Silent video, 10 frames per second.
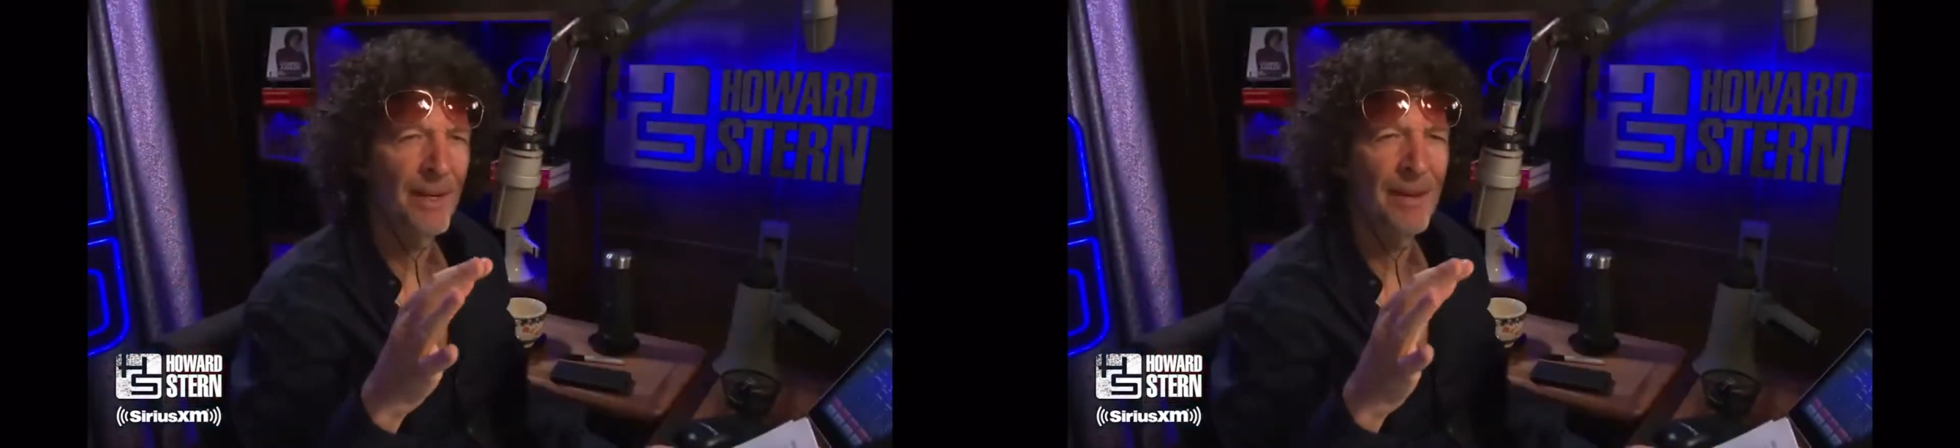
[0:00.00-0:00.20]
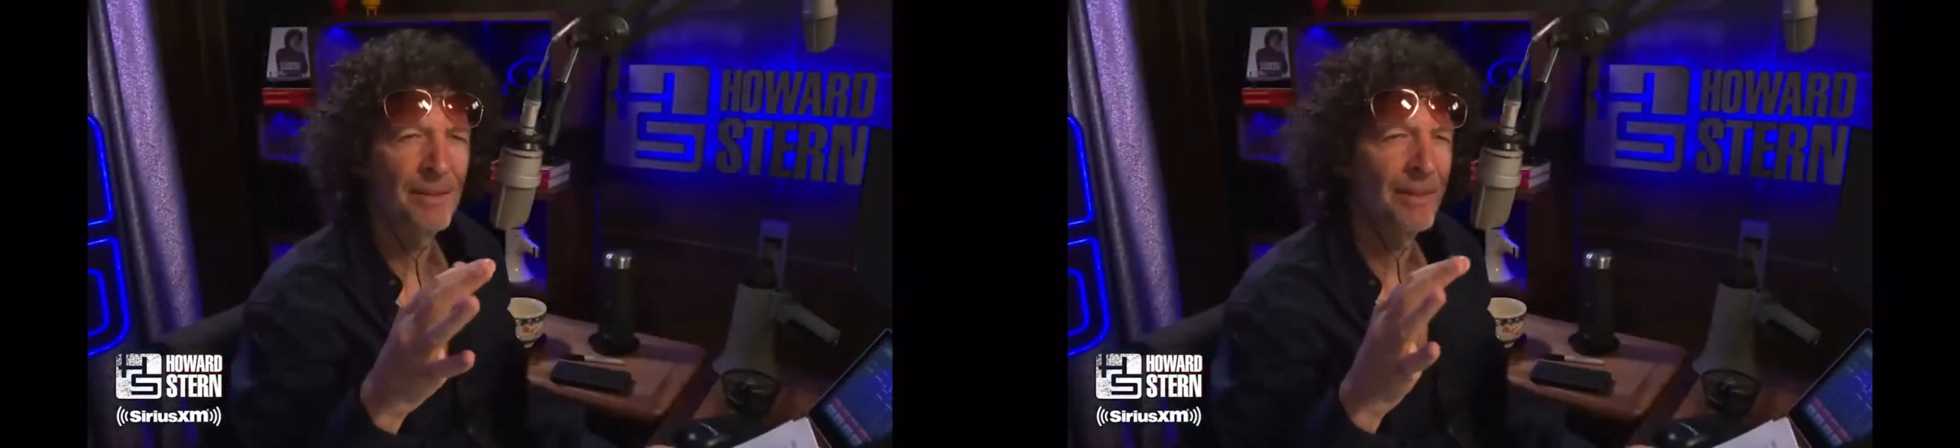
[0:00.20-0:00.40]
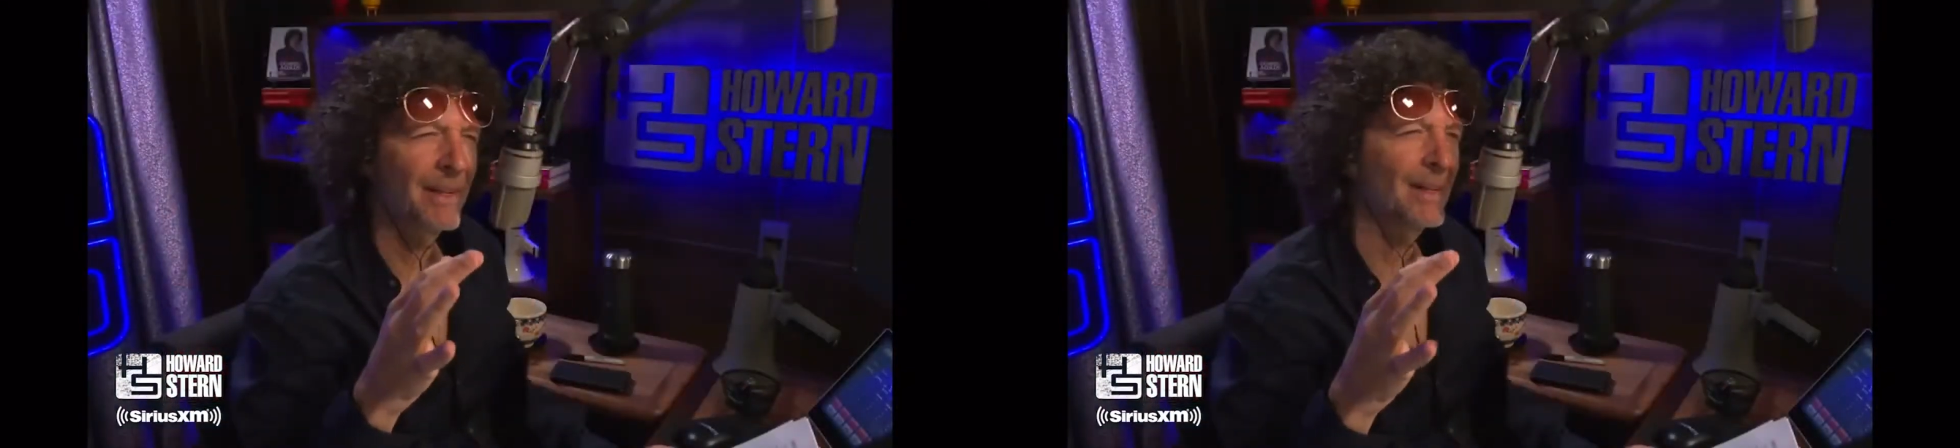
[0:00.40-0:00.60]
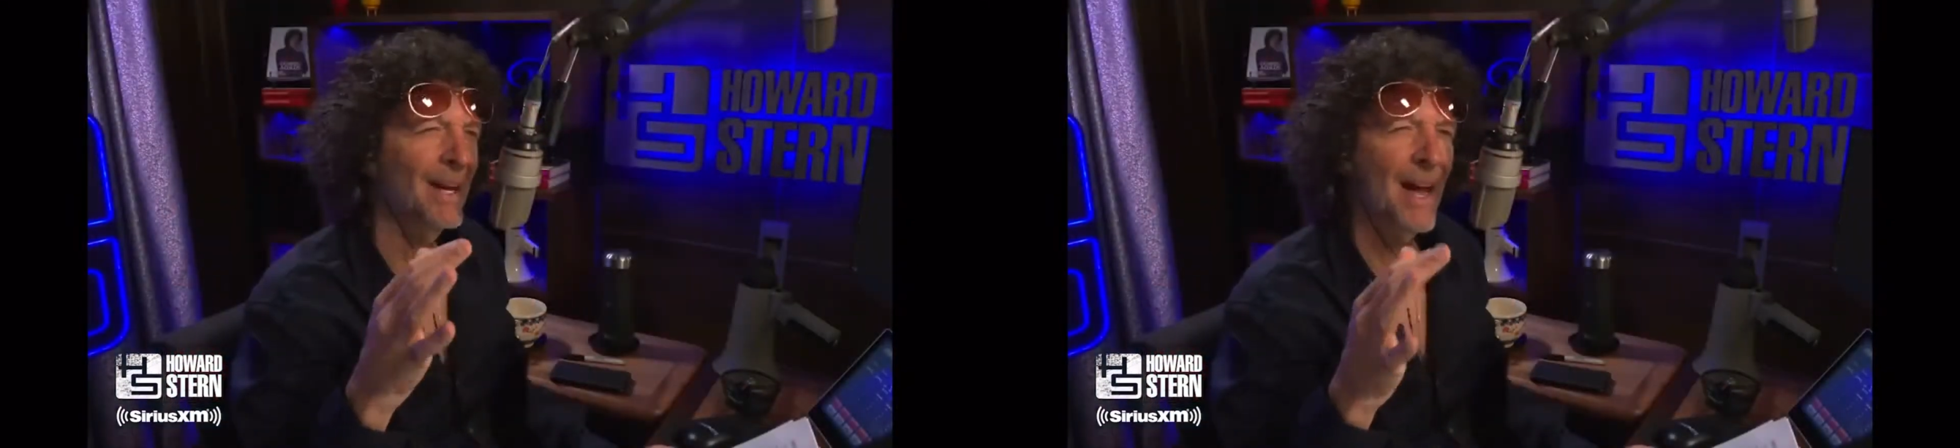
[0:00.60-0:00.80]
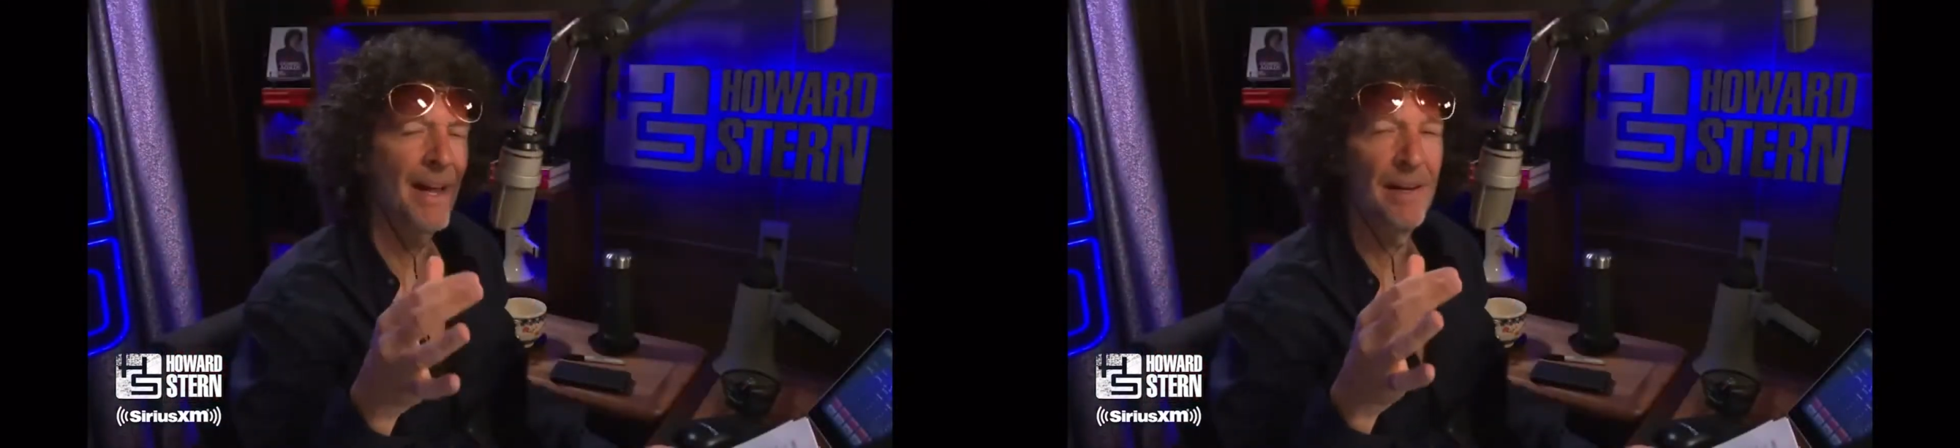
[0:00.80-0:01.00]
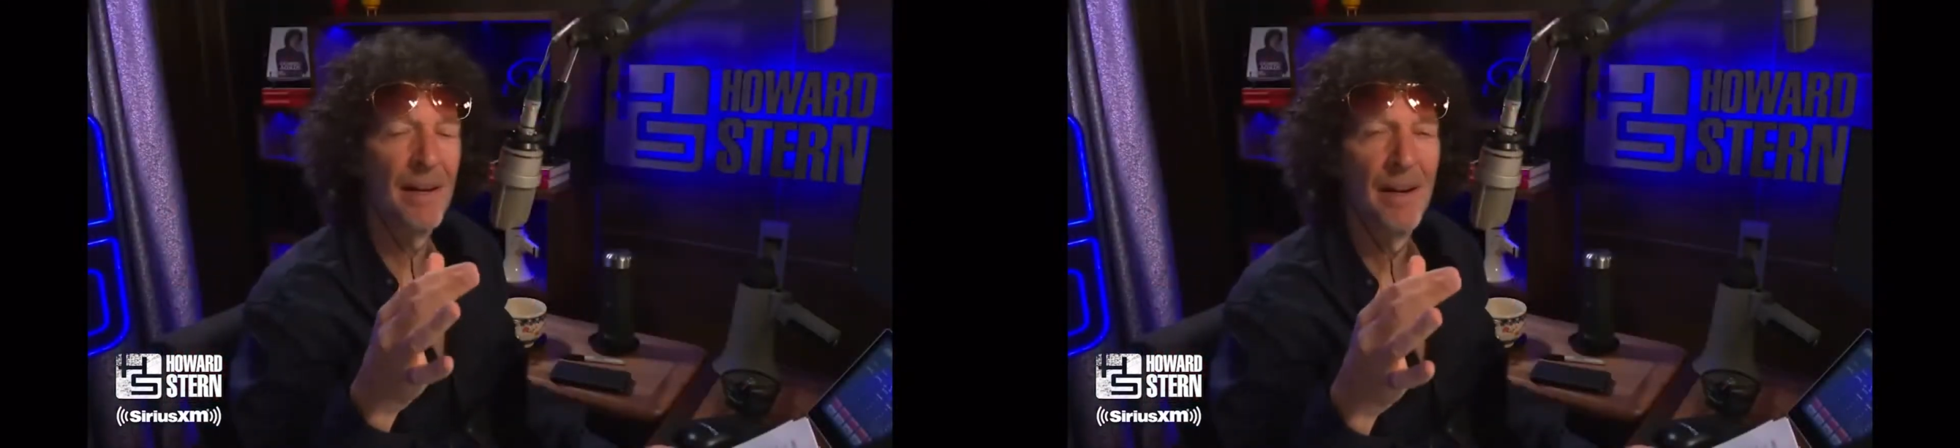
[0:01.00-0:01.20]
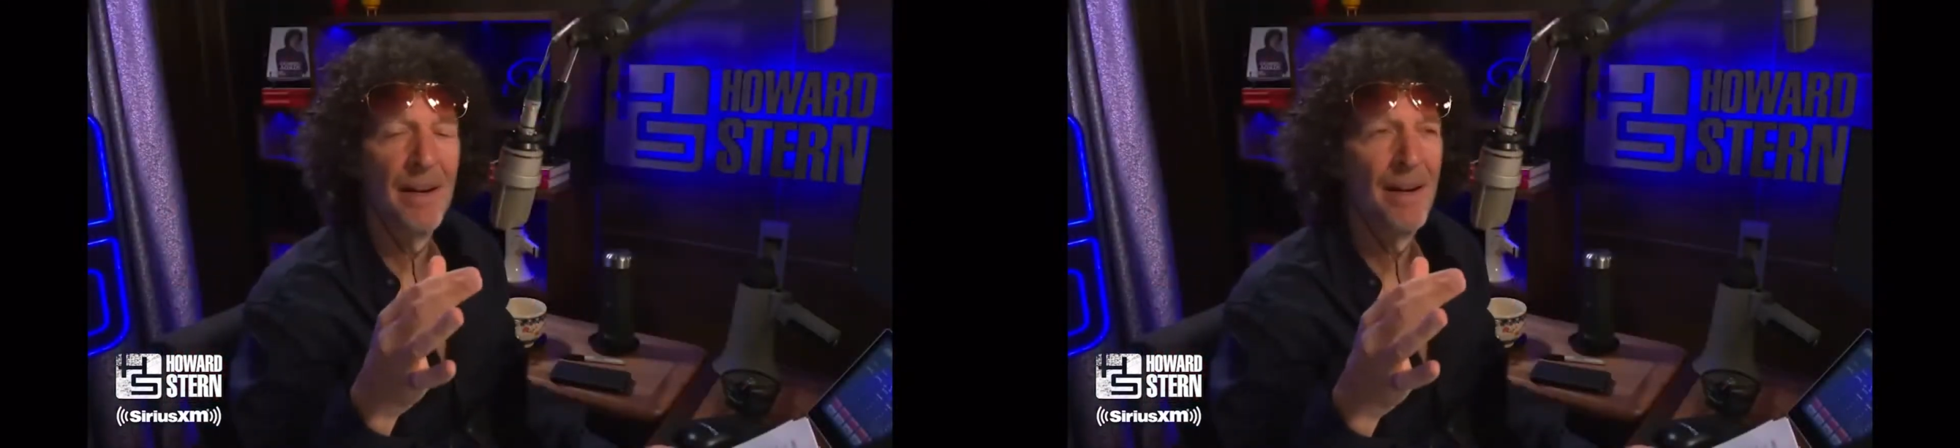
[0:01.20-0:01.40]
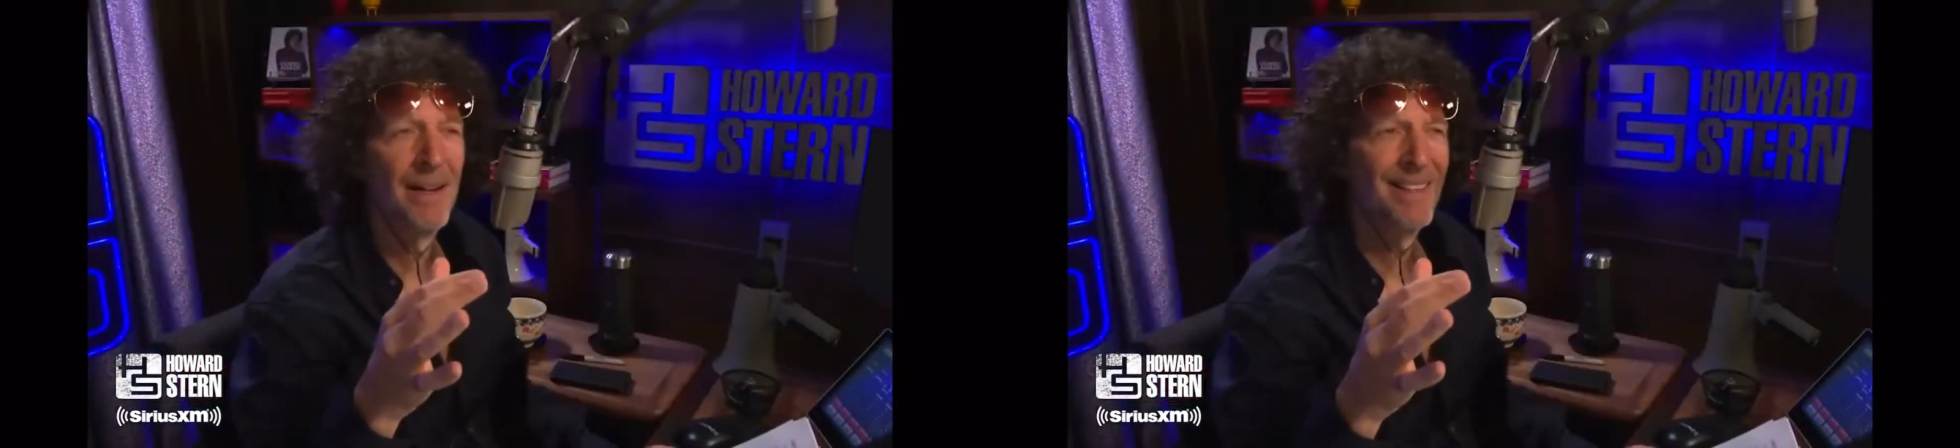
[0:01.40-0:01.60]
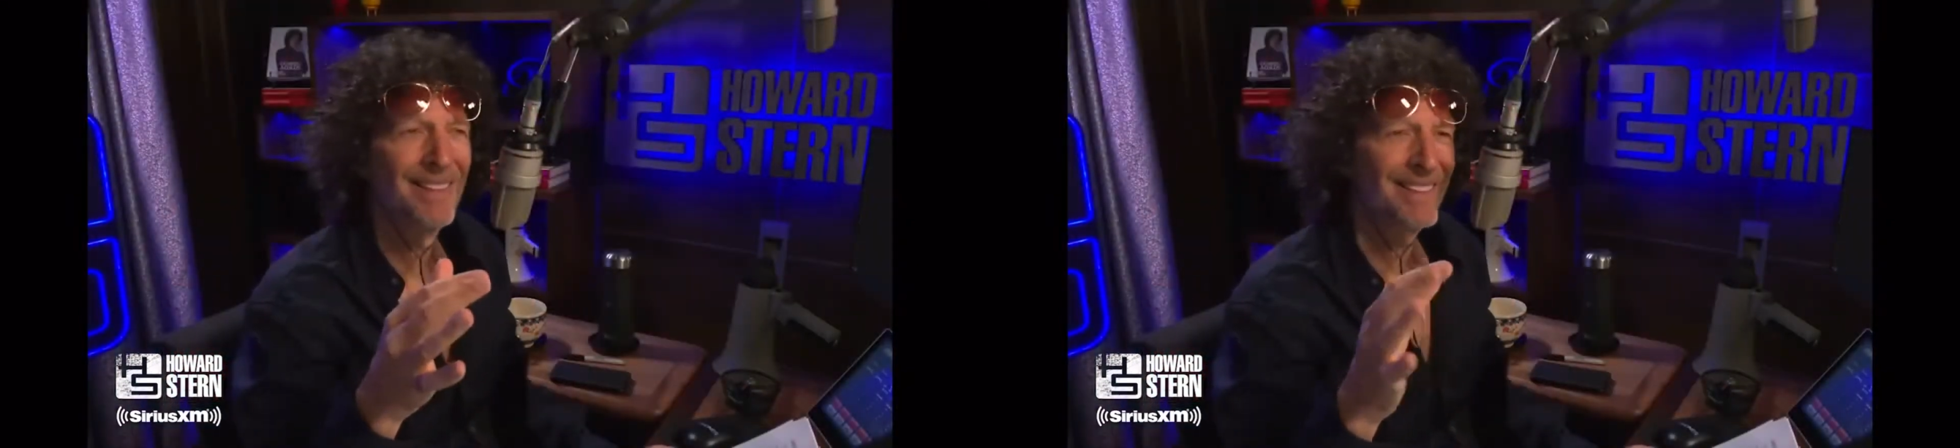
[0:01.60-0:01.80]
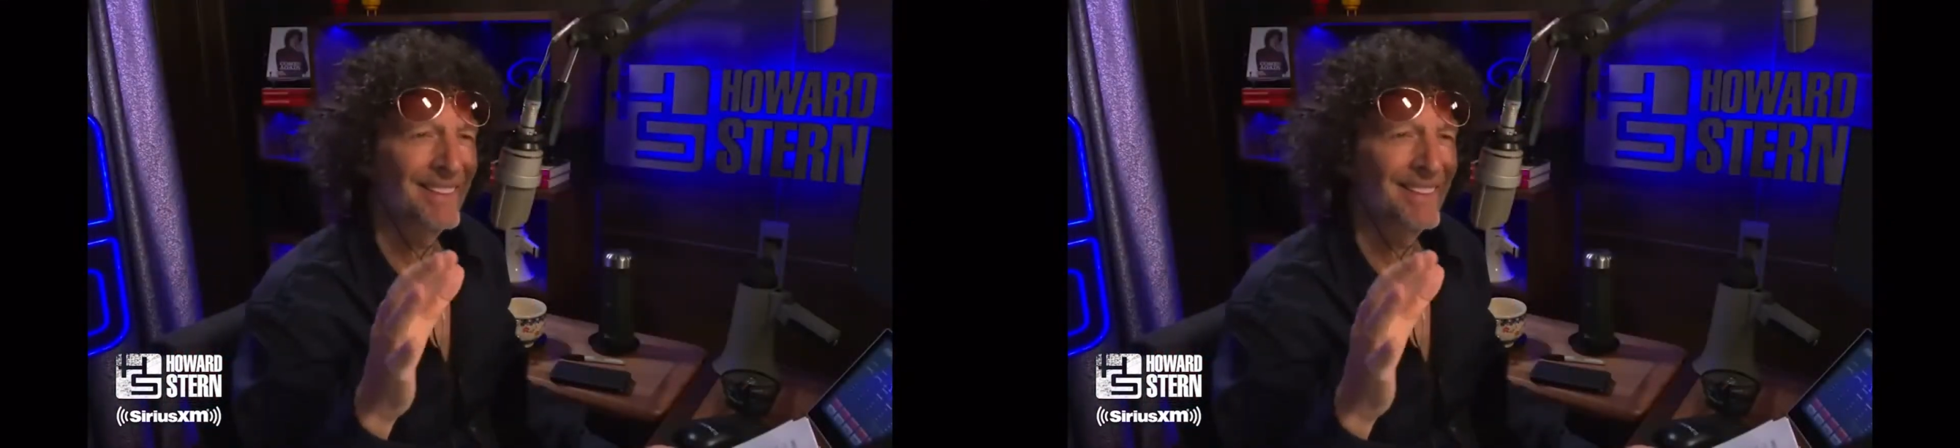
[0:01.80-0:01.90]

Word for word: And I was like, God, it's